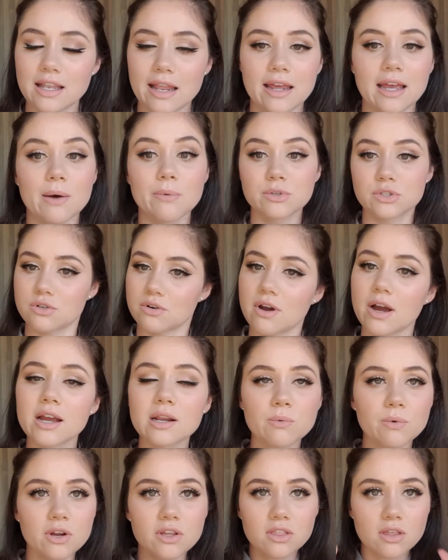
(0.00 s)
Like, I would try
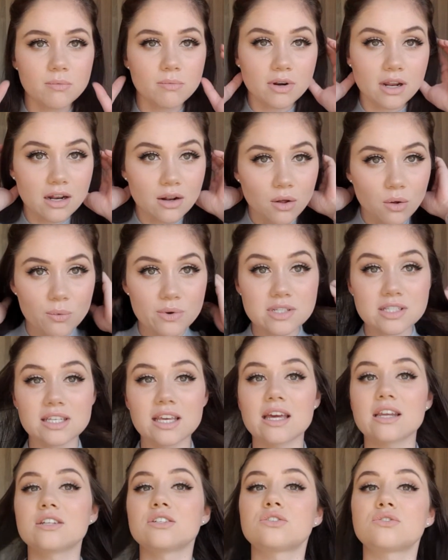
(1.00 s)
and wear them, but I'd always
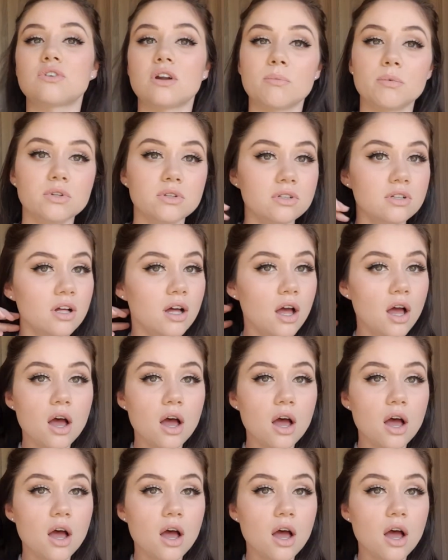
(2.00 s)
get in trouble.